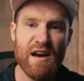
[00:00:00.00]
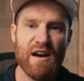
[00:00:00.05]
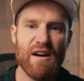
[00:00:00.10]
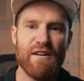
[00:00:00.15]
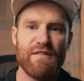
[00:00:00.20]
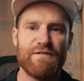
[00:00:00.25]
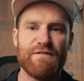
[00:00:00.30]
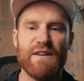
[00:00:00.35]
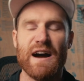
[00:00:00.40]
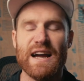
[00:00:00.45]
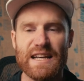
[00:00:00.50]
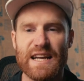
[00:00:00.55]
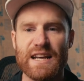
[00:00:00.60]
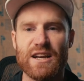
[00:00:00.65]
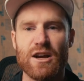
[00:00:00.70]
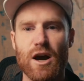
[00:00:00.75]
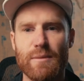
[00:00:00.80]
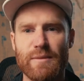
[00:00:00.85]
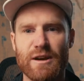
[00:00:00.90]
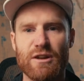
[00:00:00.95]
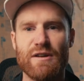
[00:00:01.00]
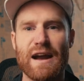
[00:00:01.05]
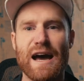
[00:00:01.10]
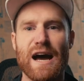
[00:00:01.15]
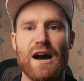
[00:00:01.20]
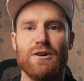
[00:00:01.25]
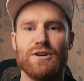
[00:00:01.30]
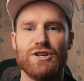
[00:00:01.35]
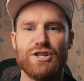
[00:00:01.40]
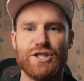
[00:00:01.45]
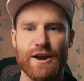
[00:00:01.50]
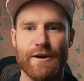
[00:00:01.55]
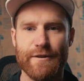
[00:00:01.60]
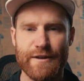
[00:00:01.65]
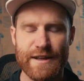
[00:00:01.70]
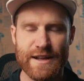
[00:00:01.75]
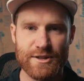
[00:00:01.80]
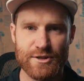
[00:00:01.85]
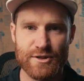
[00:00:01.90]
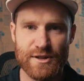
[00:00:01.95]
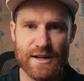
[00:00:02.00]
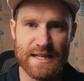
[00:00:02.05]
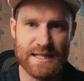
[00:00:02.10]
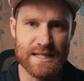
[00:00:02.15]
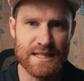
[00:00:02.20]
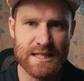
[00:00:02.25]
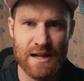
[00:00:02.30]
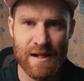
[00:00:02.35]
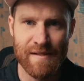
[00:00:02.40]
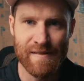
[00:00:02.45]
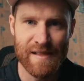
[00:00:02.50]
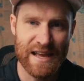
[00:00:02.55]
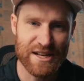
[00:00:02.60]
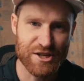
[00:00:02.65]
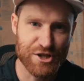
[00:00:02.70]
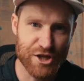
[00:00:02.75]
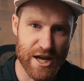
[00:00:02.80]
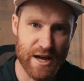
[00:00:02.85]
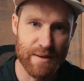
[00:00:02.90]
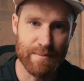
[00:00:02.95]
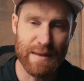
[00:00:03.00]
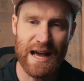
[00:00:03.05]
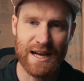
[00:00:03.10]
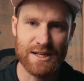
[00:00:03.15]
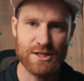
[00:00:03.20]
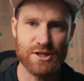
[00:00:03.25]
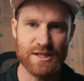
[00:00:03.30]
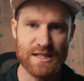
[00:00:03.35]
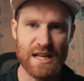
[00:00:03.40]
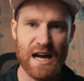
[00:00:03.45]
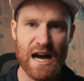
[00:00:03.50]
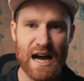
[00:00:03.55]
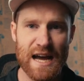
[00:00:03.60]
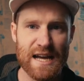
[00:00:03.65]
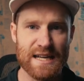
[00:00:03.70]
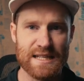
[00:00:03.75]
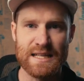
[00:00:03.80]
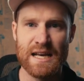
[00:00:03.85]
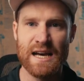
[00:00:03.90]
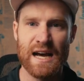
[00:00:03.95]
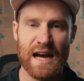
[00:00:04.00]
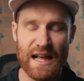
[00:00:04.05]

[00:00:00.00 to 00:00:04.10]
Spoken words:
finding common ground, shared interests, gym, exercise.